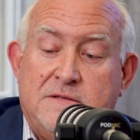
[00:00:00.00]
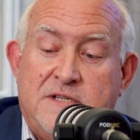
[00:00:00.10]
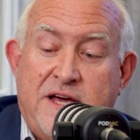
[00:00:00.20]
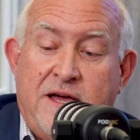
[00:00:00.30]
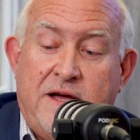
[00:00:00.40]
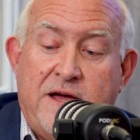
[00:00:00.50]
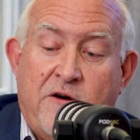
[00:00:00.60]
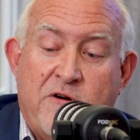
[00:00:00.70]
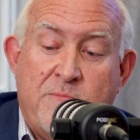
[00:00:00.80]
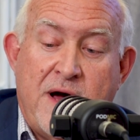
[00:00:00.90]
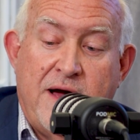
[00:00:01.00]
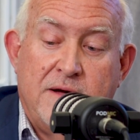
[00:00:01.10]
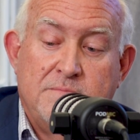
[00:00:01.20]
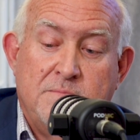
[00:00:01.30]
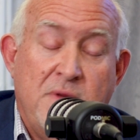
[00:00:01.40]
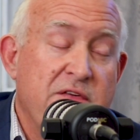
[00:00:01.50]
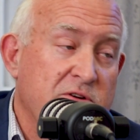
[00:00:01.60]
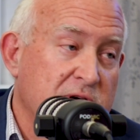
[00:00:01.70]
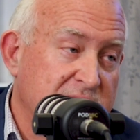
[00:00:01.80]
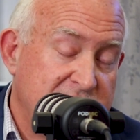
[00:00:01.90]
taking care of my
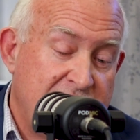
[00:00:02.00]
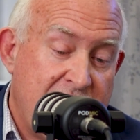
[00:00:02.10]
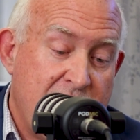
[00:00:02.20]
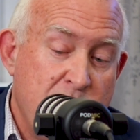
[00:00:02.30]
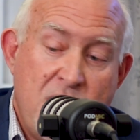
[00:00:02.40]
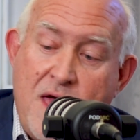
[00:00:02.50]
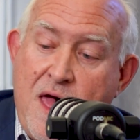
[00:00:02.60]
mother at the time,